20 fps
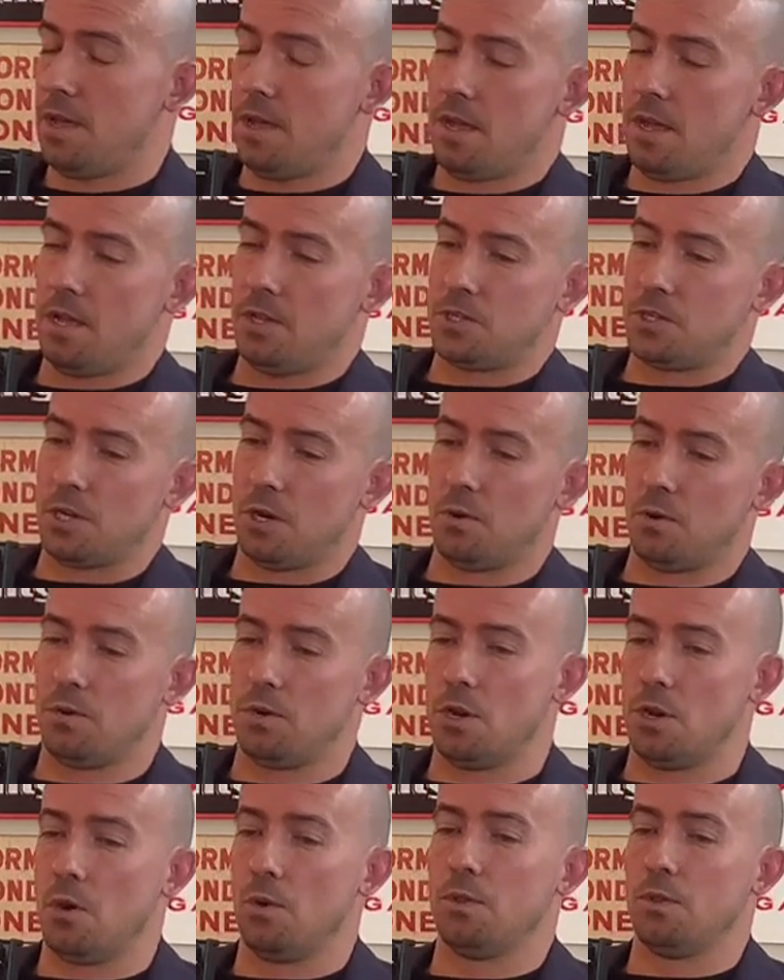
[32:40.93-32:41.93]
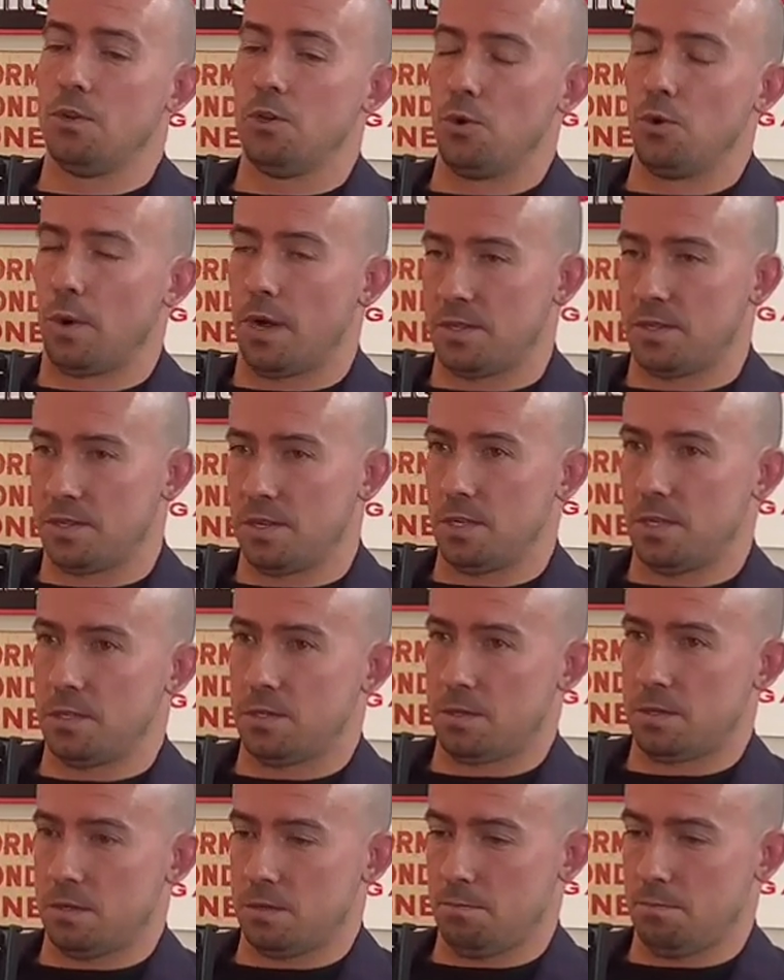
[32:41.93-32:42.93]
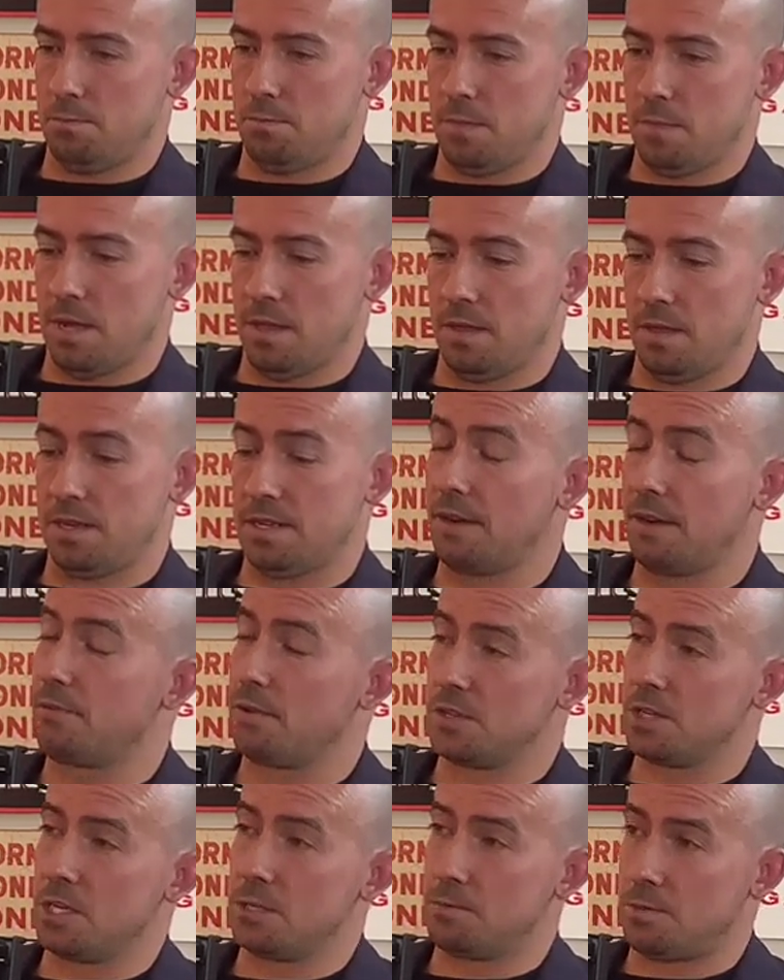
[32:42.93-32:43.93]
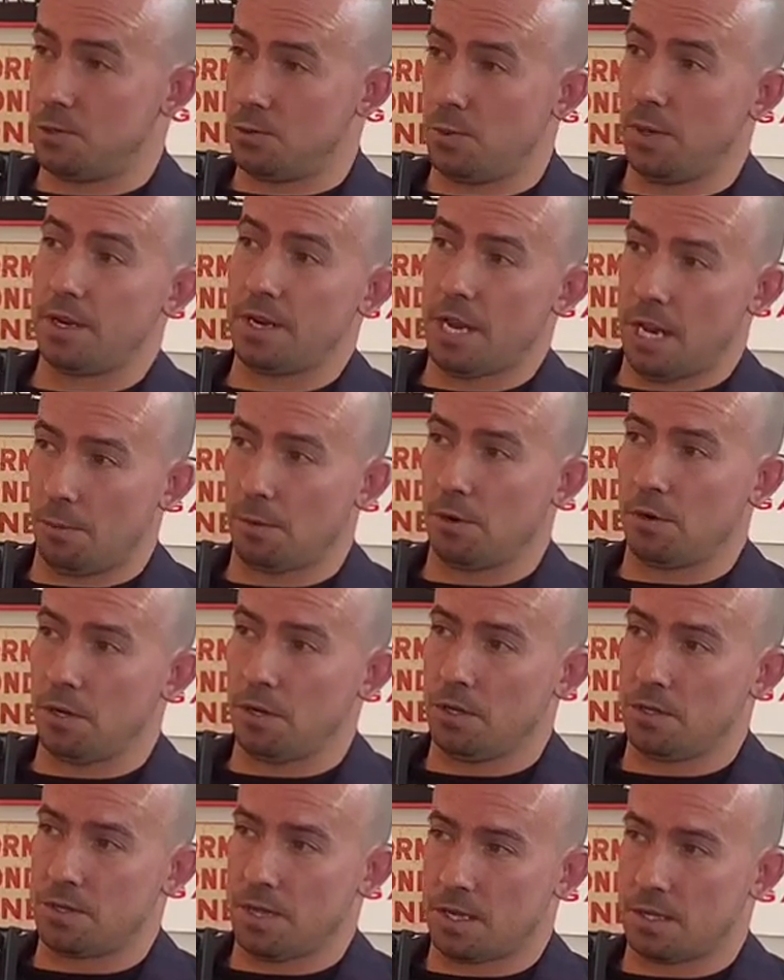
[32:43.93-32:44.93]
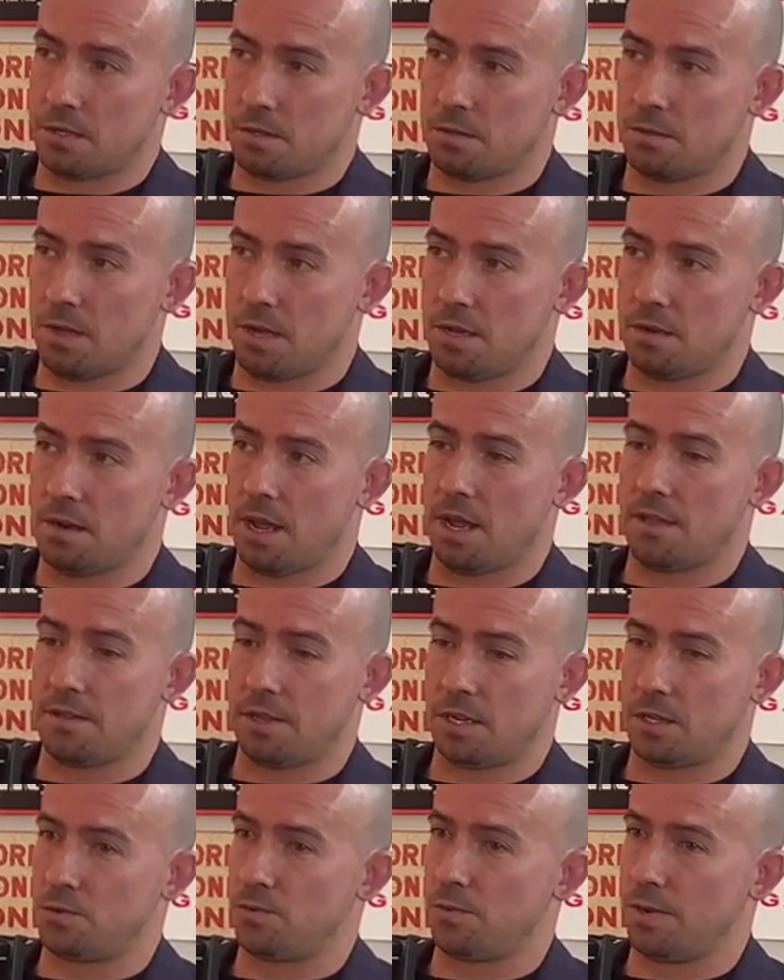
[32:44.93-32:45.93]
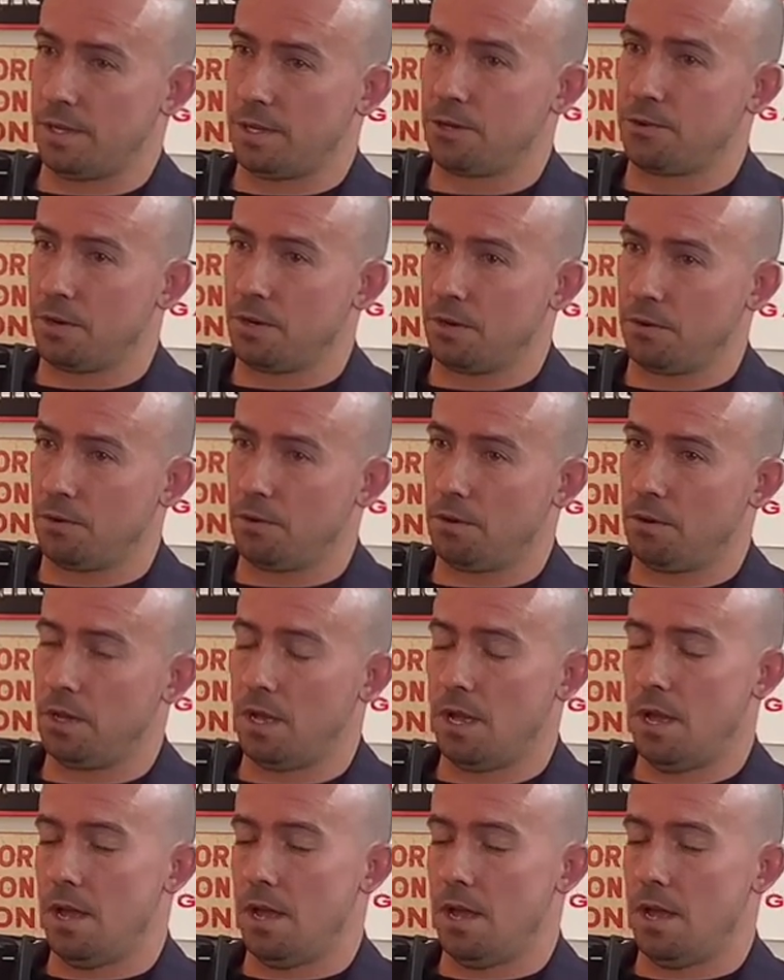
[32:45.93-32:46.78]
And so knowing the nuances and the differences between neighborhoods, that I think is really critical.